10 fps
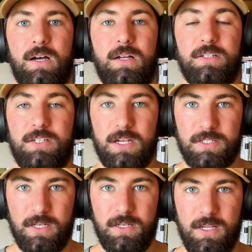
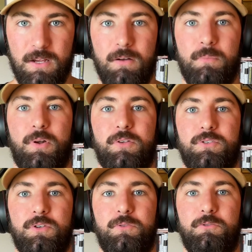discussing here, but
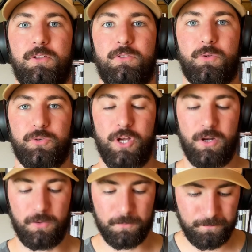also throughout the whole
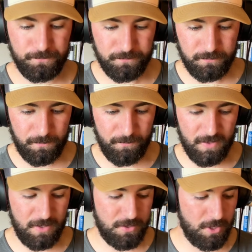channel.
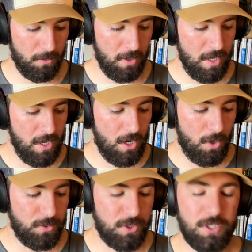So
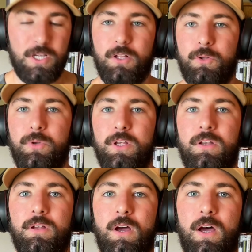we just
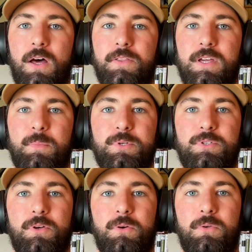concluded the
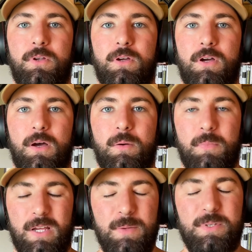episode, I
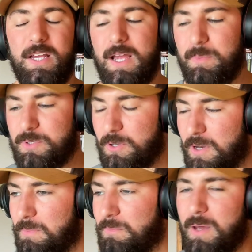keep saying episode,
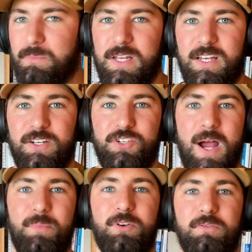I'm meaning
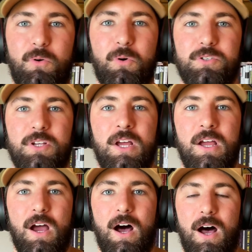chapter, of course,
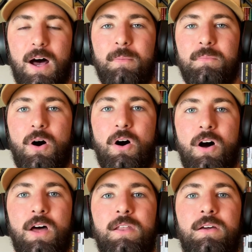
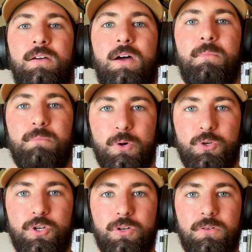on
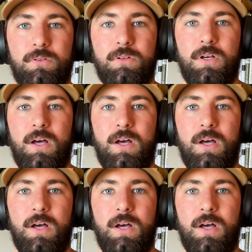emotional